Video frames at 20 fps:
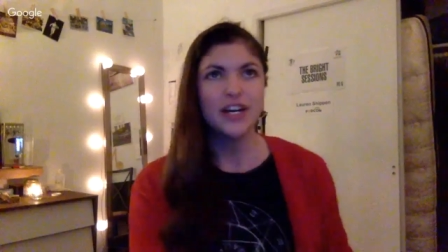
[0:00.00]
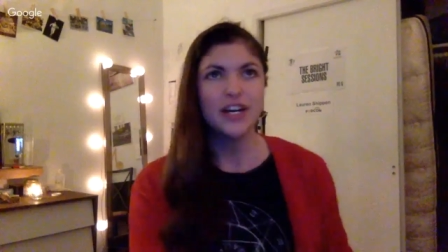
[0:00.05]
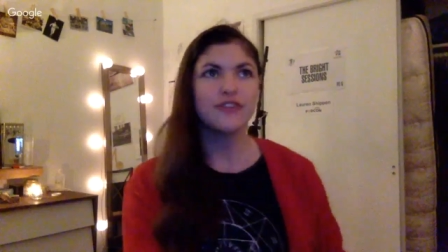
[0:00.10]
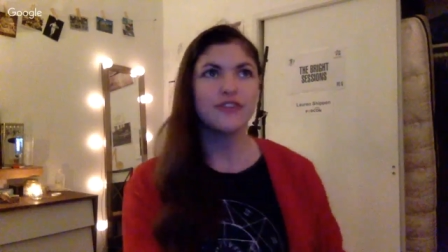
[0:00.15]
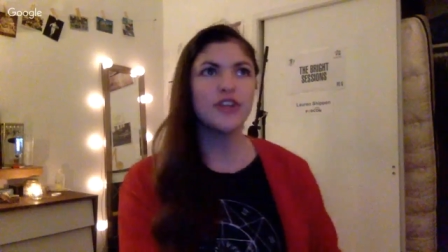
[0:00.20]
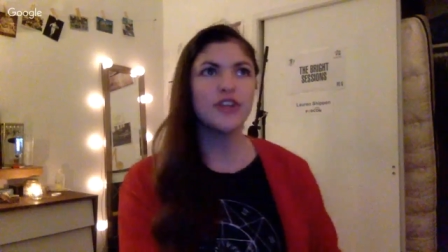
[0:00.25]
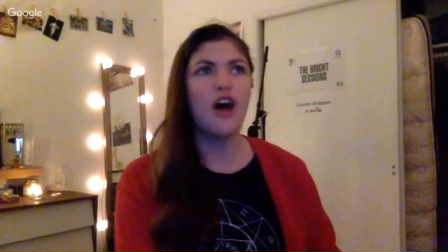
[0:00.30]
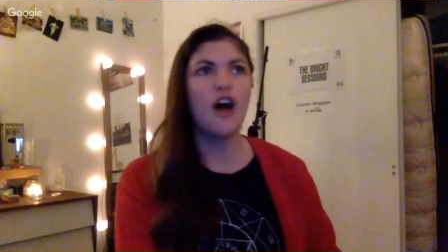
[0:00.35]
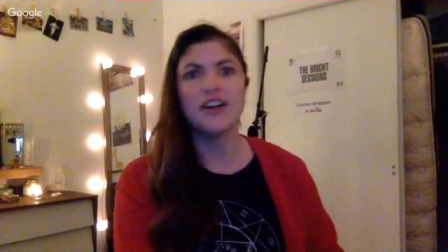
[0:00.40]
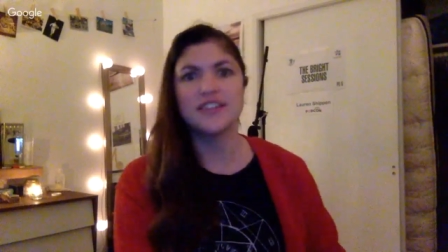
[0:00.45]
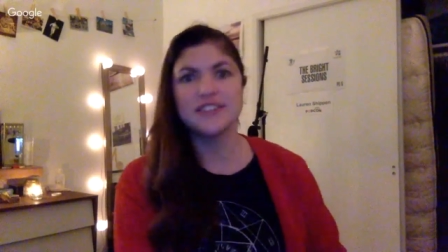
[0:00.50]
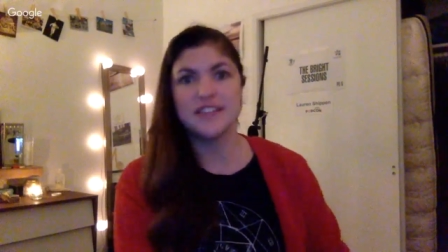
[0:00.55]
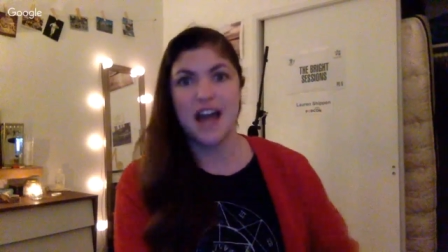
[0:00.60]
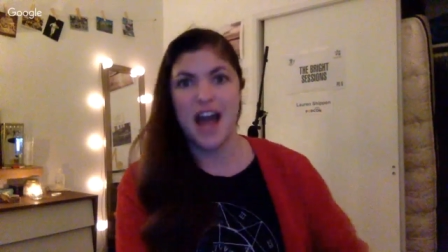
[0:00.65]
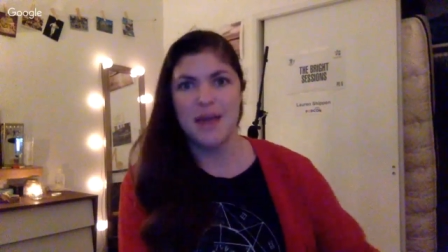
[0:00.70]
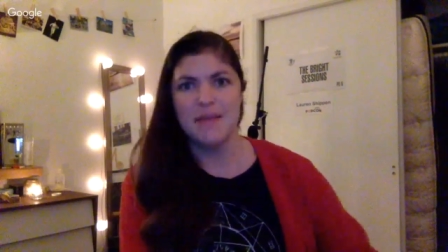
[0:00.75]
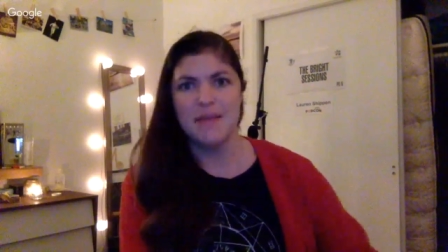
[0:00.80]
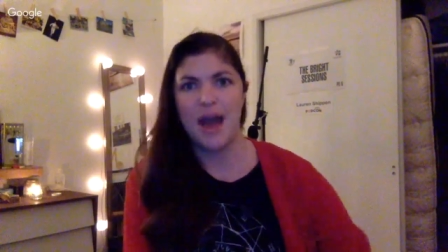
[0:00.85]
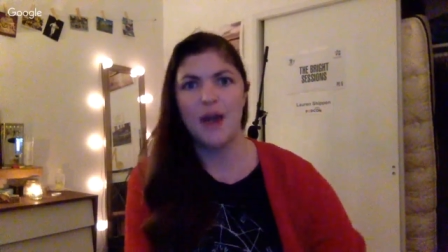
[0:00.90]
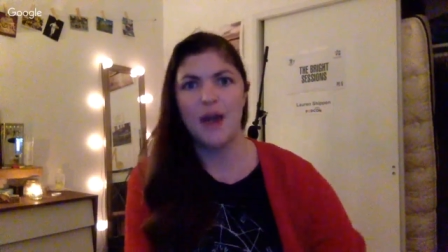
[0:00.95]
for a long
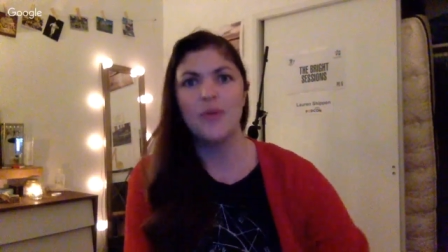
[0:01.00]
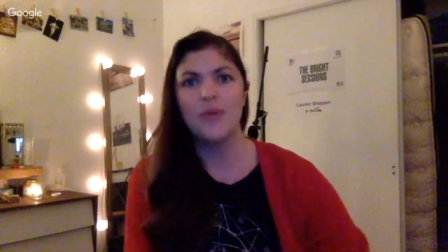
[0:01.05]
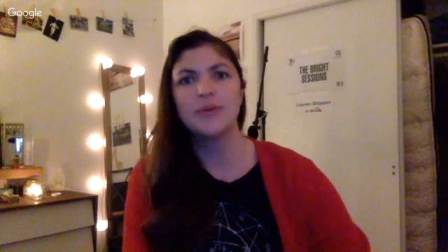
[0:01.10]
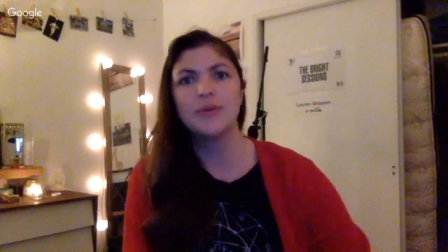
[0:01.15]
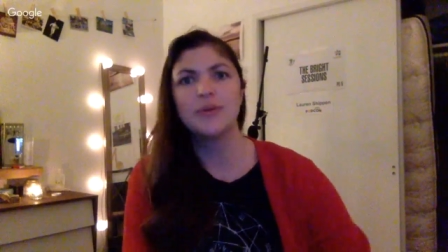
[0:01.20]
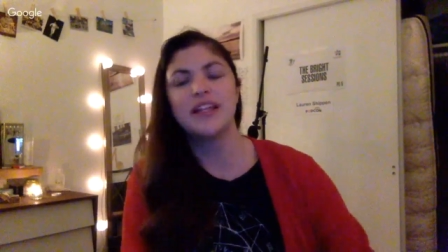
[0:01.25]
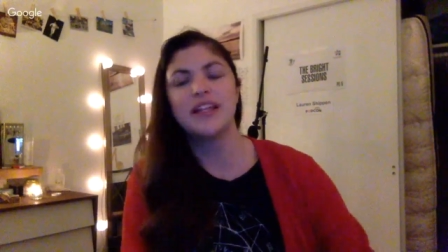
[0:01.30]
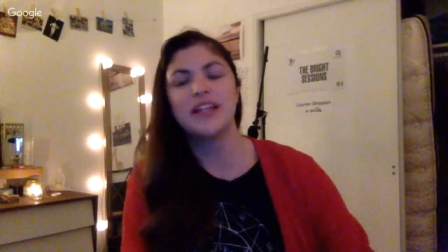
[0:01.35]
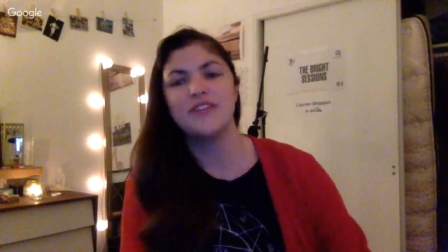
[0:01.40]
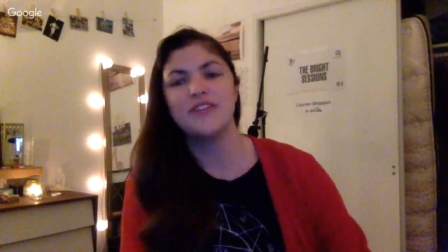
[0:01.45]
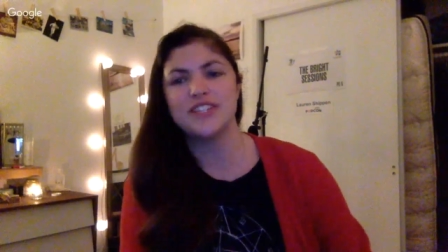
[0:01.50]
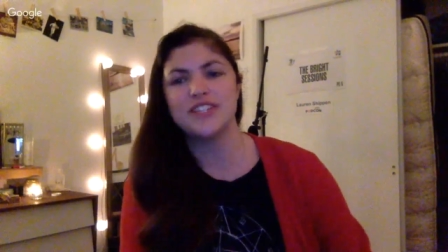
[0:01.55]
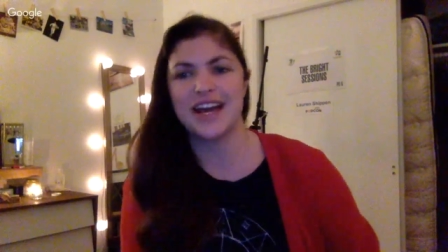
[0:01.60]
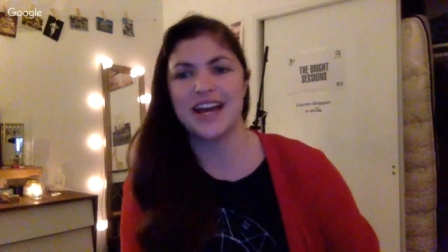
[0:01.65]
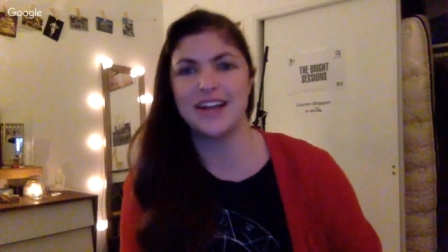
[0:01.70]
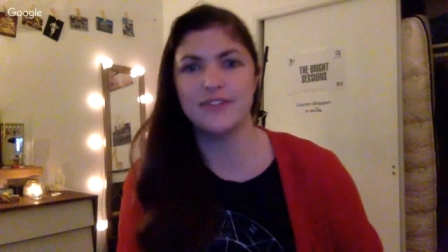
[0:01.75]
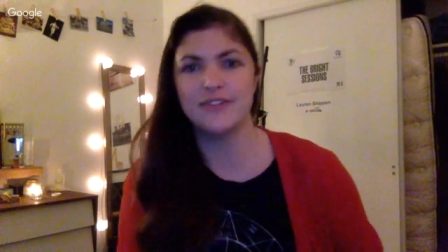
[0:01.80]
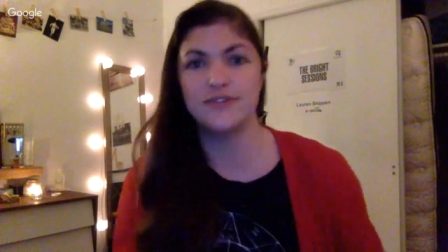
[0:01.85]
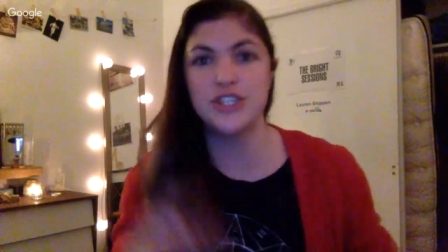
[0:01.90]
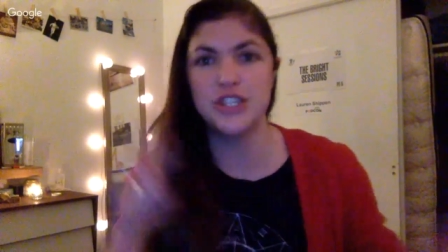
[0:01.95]
time, how we would love to
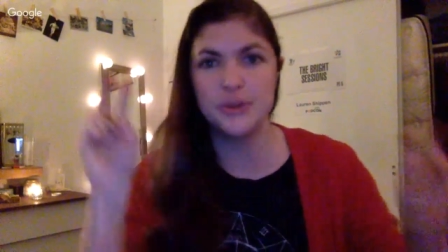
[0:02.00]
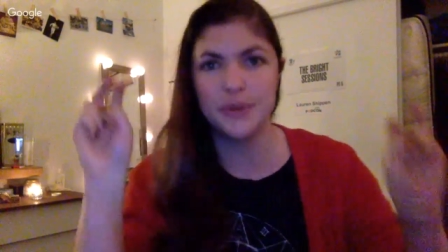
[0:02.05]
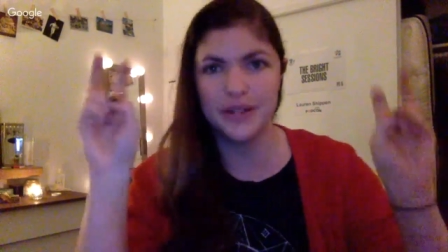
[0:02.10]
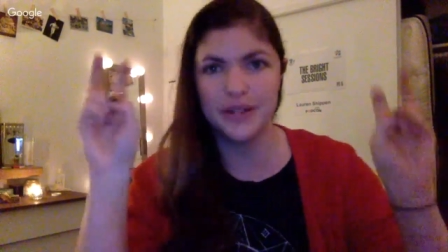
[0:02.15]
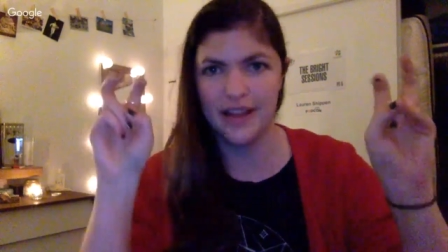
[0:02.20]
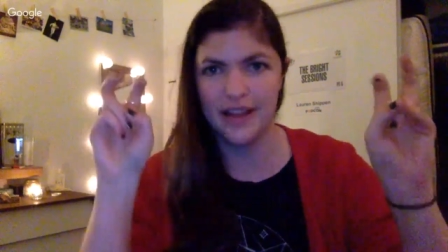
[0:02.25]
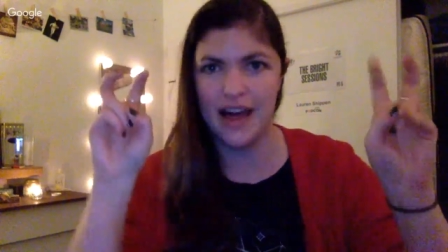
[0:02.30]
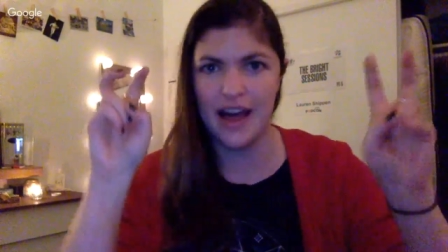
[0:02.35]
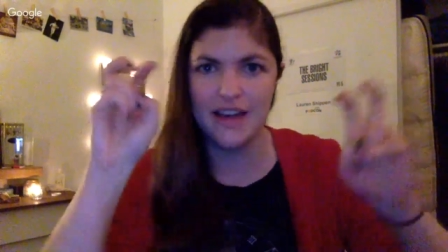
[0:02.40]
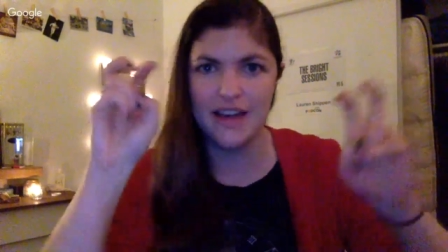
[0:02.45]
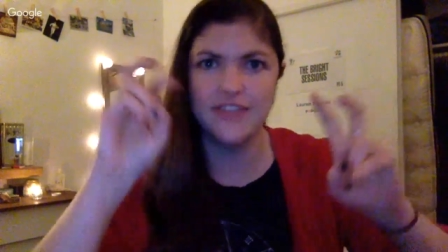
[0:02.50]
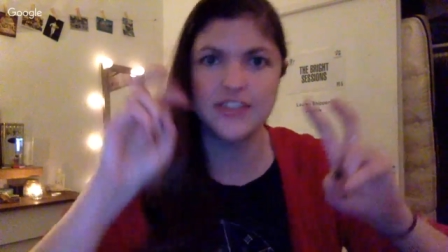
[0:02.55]
kind of do it live,